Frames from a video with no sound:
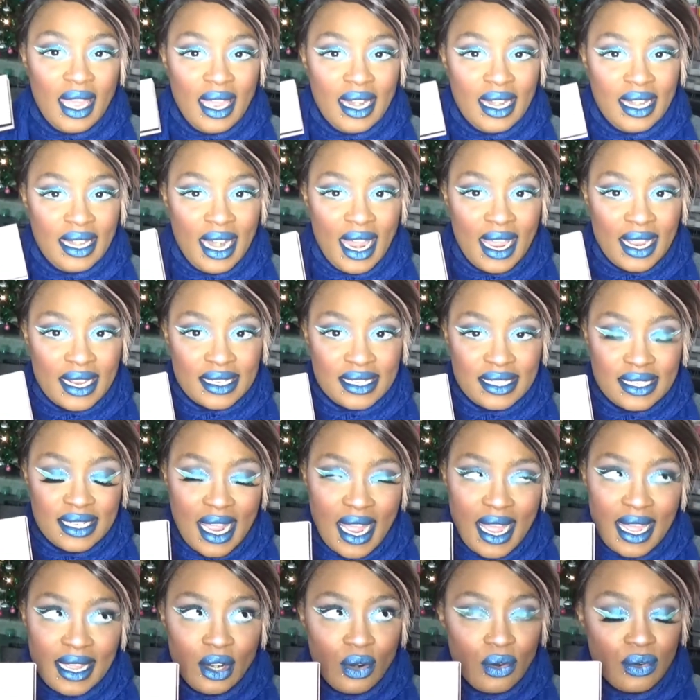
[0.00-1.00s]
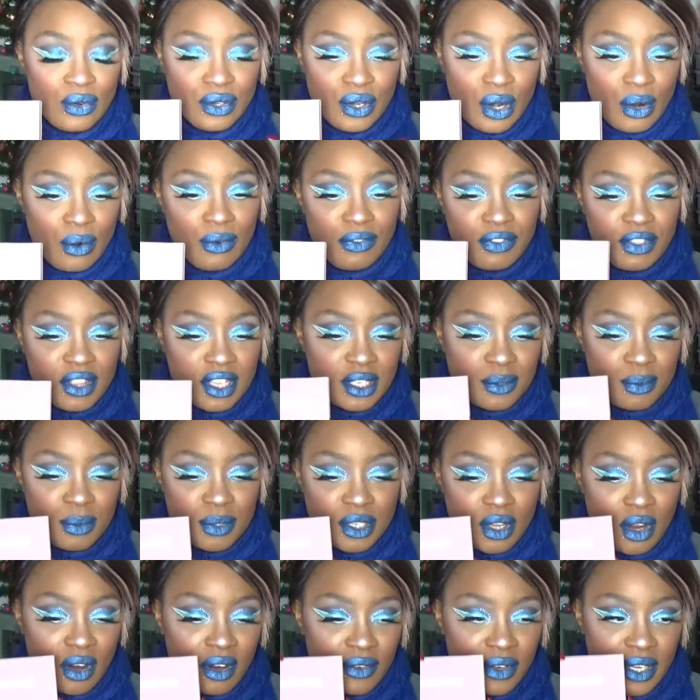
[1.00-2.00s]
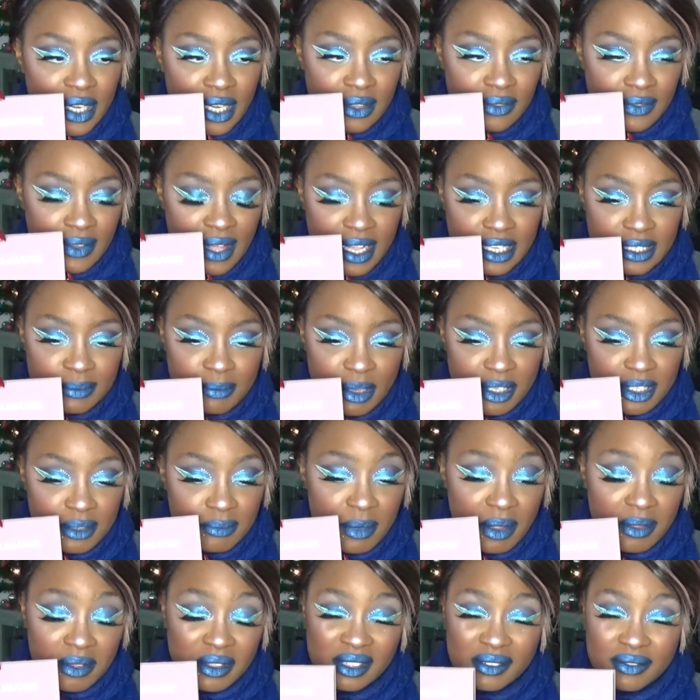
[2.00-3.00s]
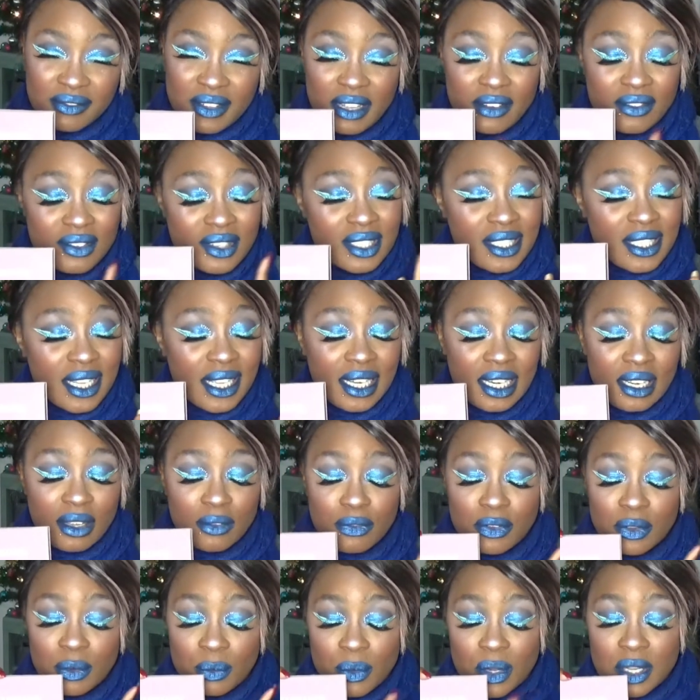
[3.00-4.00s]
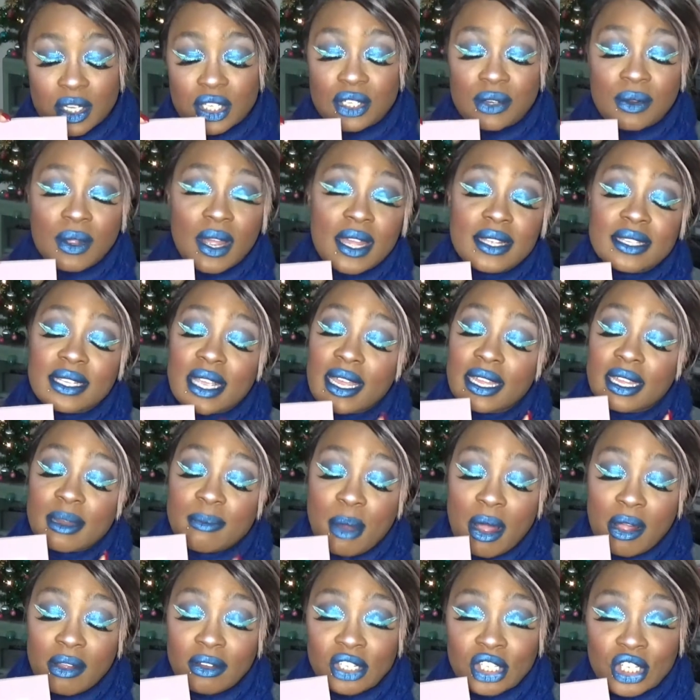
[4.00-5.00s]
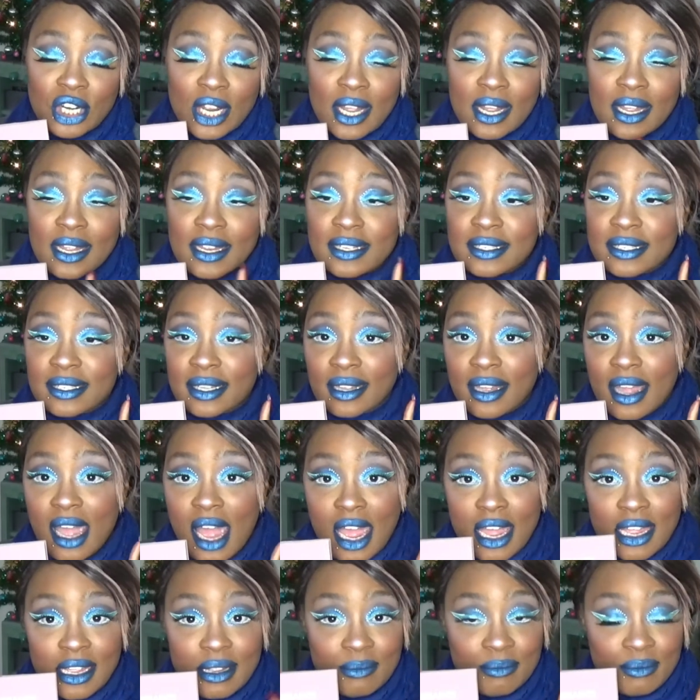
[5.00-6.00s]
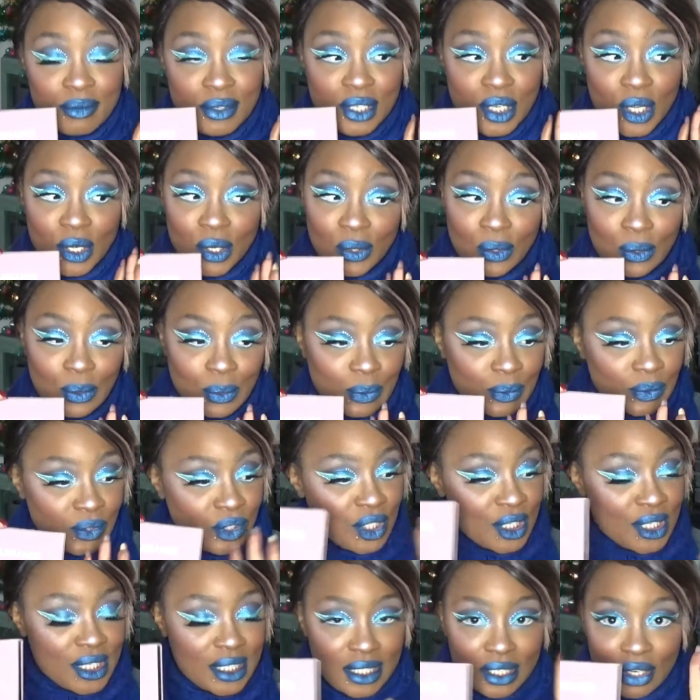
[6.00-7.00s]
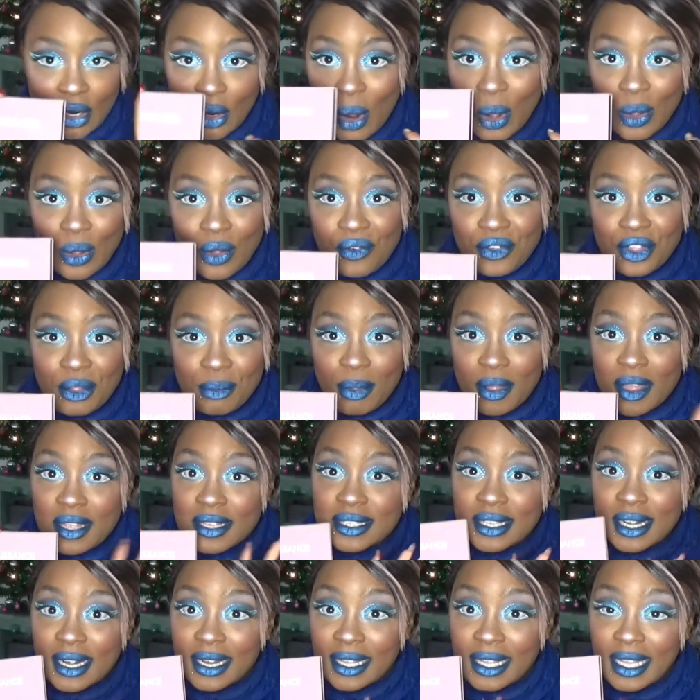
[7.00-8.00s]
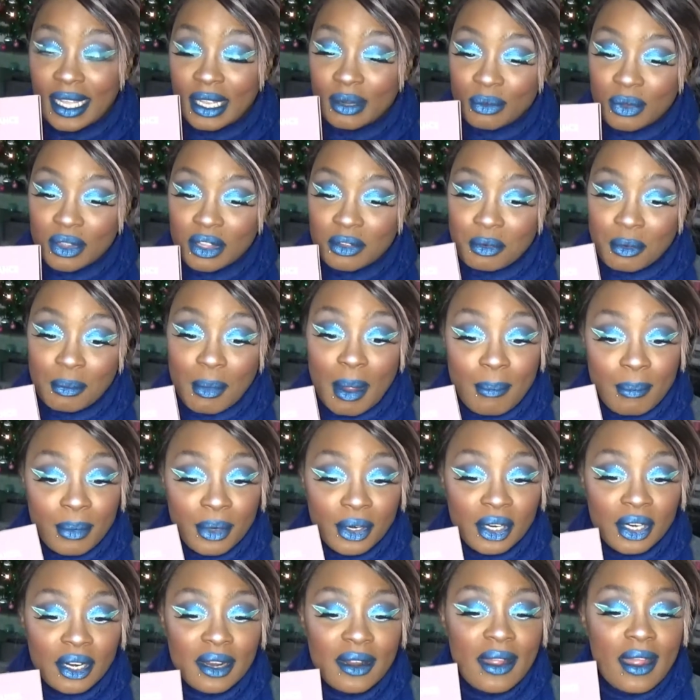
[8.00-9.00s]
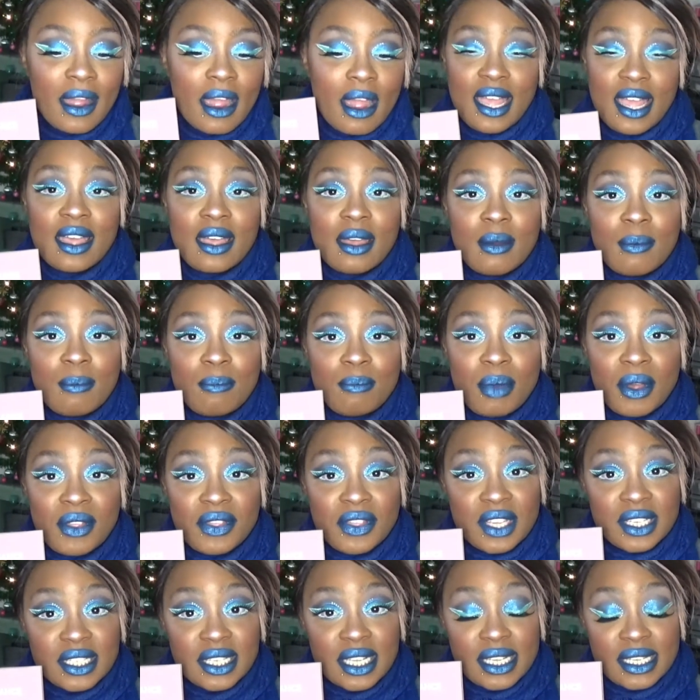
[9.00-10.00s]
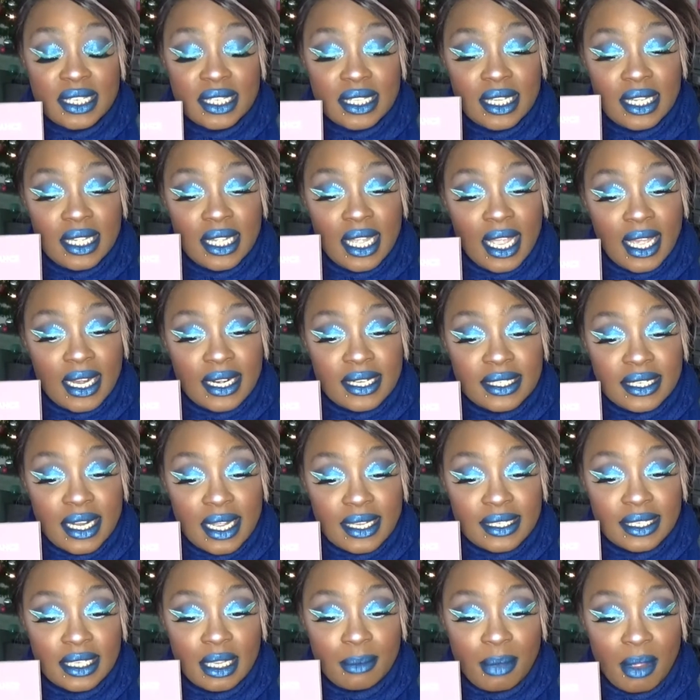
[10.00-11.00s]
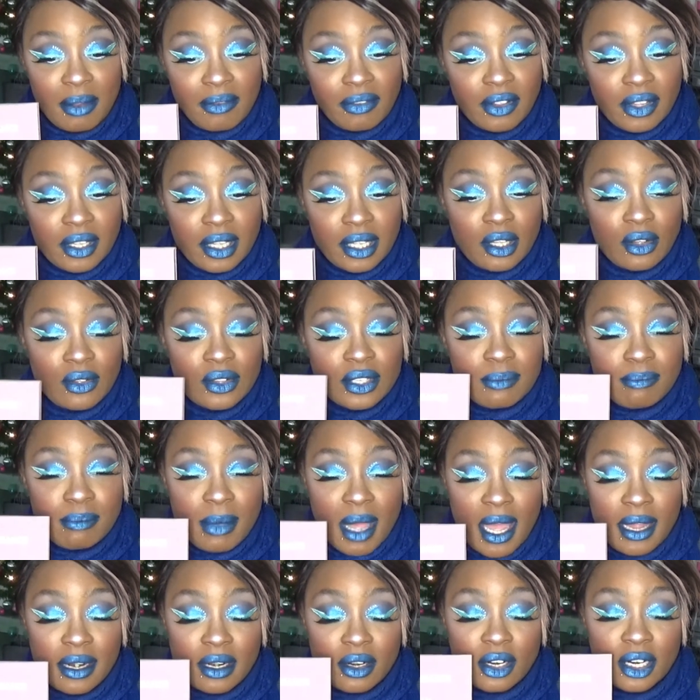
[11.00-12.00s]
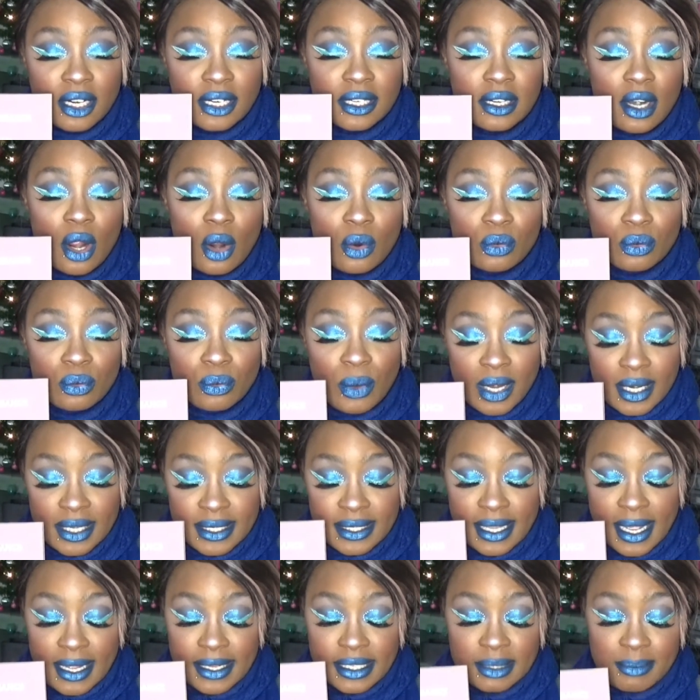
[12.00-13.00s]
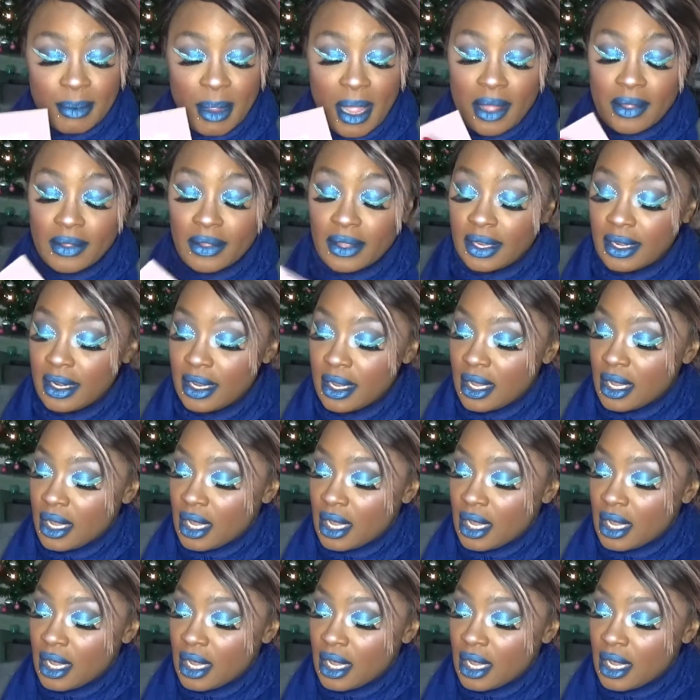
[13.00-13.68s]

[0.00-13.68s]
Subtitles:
Next, I don't know if this was already in last month's monthly favorites, and if it was, you guys, I apologize. I am so just all over the place that I can't really remember. But this is the Anastasia Beverly Hills Modern Renaissance palette.